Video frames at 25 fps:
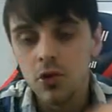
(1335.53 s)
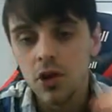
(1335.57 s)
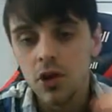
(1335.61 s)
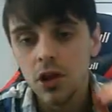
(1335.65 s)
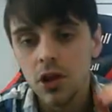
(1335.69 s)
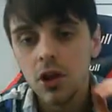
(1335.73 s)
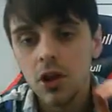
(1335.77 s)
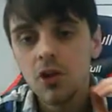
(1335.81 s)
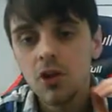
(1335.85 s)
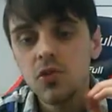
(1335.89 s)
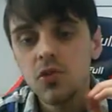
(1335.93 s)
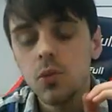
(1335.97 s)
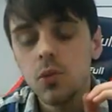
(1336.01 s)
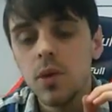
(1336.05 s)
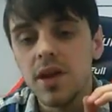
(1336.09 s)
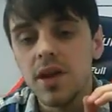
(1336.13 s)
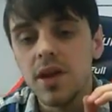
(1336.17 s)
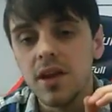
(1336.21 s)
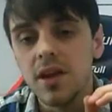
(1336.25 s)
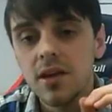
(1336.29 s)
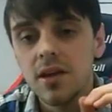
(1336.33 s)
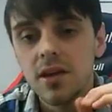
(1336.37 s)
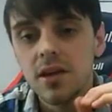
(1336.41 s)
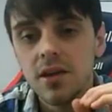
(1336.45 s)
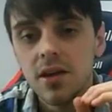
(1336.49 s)
last
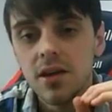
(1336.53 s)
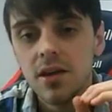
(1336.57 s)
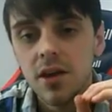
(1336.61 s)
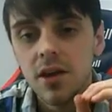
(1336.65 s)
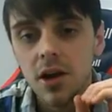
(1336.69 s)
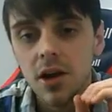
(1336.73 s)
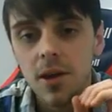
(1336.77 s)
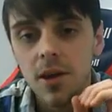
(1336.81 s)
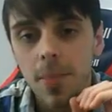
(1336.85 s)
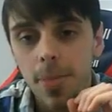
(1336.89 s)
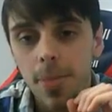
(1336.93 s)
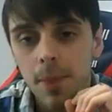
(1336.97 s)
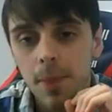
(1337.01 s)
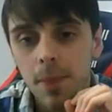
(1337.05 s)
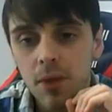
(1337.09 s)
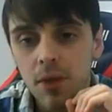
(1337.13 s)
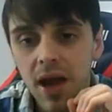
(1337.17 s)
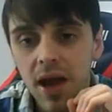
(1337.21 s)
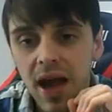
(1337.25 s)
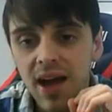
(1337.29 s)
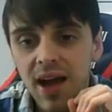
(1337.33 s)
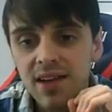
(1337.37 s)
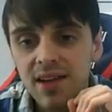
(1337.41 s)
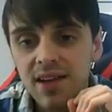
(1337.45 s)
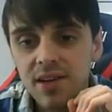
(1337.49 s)
week, my
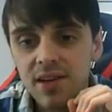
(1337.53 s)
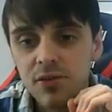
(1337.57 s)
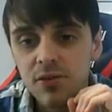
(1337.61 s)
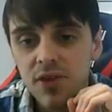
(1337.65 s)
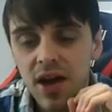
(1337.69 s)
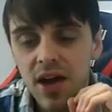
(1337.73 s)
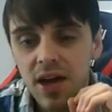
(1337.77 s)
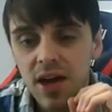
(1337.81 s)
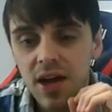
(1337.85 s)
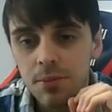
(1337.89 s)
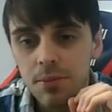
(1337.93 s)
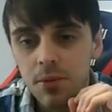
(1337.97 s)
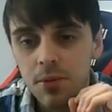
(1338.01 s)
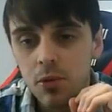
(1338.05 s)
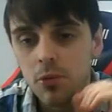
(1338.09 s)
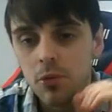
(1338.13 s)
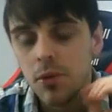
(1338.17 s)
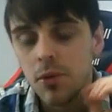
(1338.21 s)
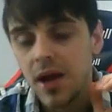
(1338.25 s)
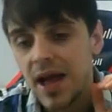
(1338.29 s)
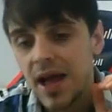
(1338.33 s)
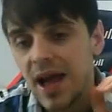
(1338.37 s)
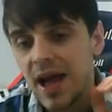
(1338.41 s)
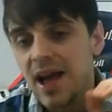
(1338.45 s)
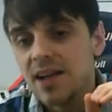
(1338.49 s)
active ad, or
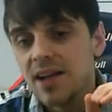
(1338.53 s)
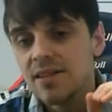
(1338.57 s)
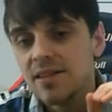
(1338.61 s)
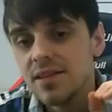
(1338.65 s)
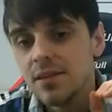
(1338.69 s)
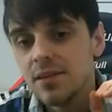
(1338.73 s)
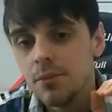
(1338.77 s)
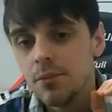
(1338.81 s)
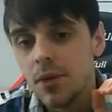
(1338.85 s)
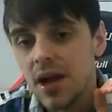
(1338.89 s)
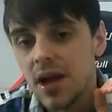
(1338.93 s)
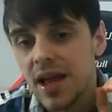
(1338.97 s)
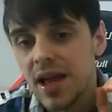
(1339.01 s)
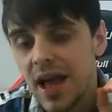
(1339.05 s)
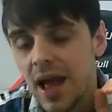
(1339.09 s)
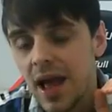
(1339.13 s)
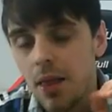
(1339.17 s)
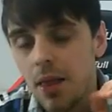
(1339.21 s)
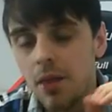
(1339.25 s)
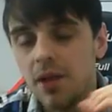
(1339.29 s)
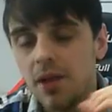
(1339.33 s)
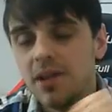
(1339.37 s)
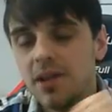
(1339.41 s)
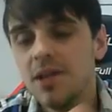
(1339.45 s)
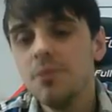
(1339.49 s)

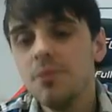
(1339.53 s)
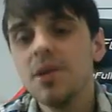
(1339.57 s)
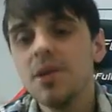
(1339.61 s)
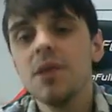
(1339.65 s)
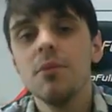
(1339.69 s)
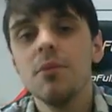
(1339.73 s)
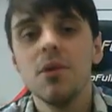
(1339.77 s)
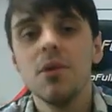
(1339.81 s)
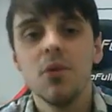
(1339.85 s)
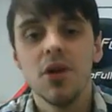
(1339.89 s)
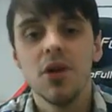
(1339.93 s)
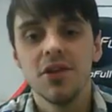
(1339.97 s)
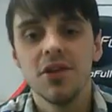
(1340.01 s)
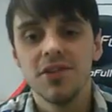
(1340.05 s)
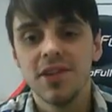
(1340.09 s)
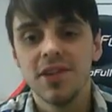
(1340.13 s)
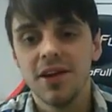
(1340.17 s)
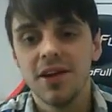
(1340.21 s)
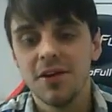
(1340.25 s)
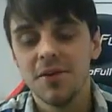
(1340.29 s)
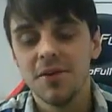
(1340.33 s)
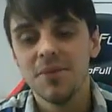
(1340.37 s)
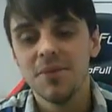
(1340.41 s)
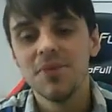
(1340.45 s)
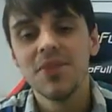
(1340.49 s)
let me get my words
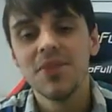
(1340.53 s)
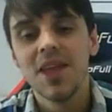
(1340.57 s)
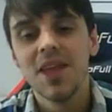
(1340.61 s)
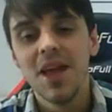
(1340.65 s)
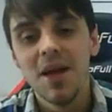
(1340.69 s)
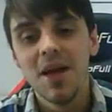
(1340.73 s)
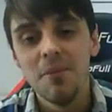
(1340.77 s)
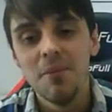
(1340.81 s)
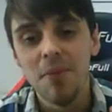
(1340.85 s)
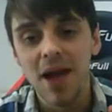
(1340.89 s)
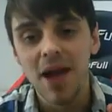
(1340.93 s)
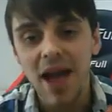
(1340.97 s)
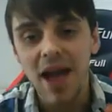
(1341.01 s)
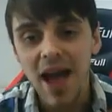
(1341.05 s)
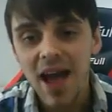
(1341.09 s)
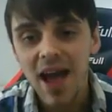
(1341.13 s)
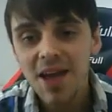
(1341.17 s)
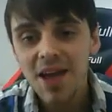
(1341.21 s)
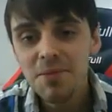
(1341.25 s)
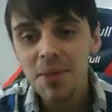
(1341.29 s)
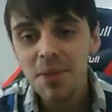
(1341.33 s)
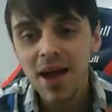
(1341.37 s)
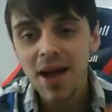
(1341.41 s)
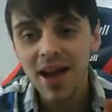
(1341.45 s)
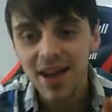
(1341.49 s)
out. My ad
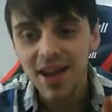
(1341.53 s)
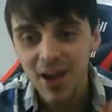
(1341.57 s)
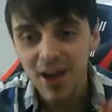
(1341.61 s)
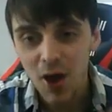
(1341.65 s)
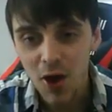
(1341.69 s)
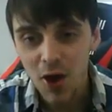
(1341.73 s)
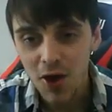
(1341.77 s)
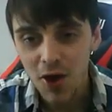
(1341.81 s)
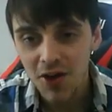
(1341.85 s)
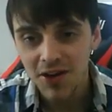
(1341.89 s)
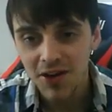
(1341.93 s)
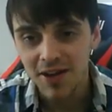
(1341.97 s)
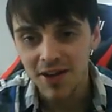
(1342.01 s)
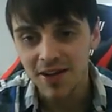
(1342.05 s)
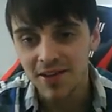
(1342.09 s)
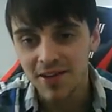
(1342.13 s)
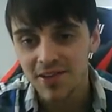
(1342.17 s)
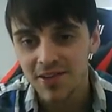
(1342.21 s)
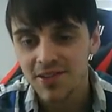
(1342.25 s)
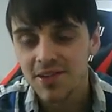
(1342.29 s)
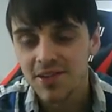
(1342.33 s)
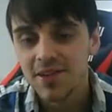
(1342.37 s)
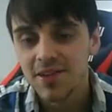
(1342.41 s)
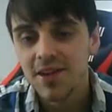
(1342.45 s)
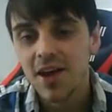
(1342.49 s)
pack earnings
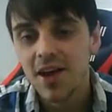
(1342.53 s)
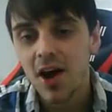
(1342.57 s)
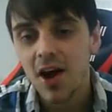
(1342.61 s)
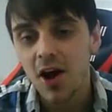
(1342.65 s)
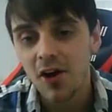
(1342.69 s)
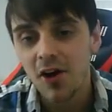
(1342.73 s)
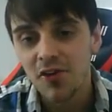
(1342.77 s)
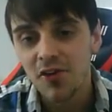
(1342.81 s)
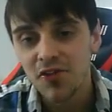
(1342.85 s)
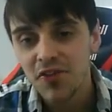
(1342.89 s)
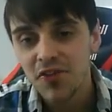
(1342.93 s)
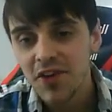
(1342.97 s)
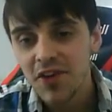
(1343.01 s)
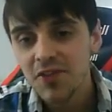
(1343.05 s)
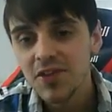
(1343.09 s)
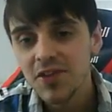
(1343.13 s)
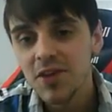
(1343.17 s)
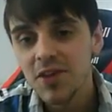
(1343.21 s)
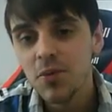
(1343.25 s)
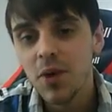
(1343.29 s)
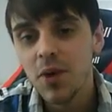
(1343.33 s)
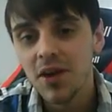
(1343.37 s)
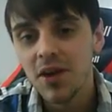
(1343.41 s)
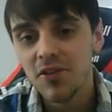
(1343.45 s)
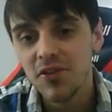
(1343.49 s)
are
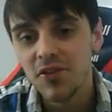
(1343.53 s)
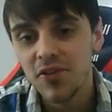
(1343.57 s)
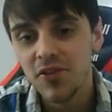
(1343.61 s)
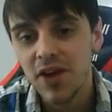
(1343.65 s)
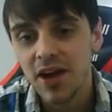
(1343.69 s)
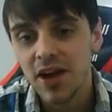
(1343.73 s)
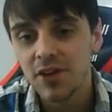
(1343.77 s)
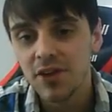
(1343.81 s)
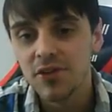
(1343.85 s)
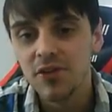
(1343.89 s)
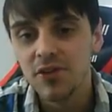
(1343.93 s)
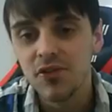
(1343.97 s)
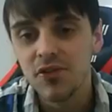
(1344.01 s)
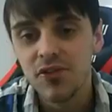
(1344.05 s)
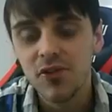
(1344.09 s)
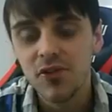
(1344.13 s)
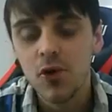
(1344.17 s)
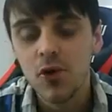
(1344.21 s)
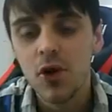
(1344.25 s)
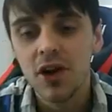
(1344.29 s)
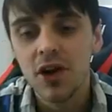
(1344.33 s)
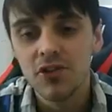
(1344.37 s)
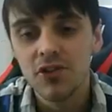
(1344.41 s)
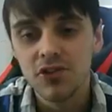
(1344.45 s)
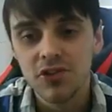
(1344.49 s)

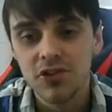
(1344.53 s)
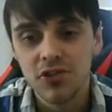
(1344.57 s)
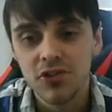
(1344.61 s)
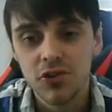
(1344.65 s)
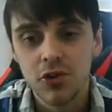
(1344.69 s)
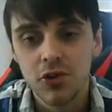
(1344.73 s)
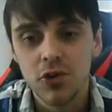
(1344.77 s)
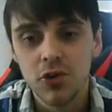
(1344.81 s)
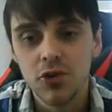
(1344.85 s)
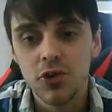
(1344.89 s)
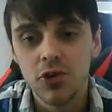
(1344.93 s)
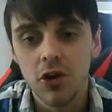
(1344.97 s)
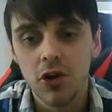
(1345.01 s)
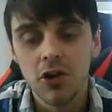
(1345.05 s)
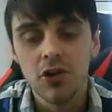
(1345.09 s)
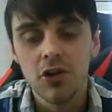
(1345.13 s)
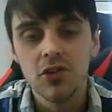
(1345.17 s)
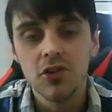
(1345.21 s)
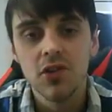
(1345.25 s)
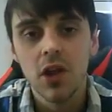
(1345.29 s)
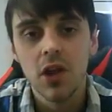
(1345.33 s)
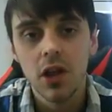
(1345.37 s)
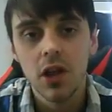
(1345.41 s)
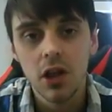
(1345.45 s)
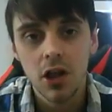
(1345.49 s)
$51,402
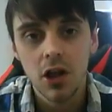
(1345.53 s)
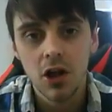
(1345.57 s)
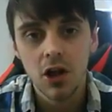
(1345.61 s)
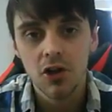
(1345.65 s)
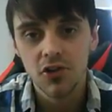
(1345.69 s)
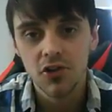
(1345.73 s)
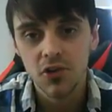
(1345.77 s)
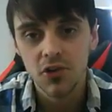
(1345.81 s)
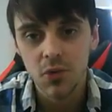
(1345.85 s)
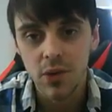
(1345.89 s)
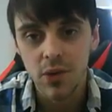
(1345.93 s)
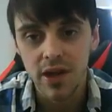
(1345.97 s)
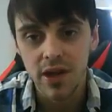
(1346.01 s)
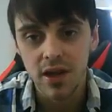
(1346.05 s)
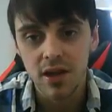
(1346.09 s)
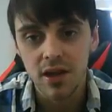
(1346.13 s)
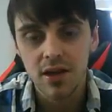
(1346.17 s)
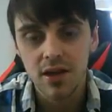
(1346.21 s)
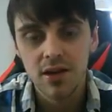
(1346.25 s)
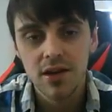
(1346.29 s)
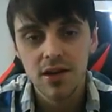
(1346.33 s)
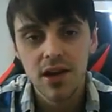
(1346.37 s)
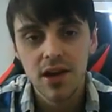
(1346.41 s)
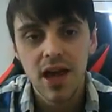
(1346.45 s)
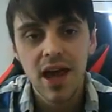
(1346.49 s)
last week,
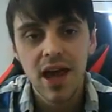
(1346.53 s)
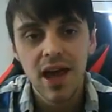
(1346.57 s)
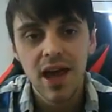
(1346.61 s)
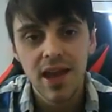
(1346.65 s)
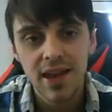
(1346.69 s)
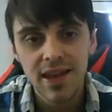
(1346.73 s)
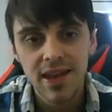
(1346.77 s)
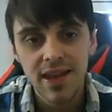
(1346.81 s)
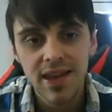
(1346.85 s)
and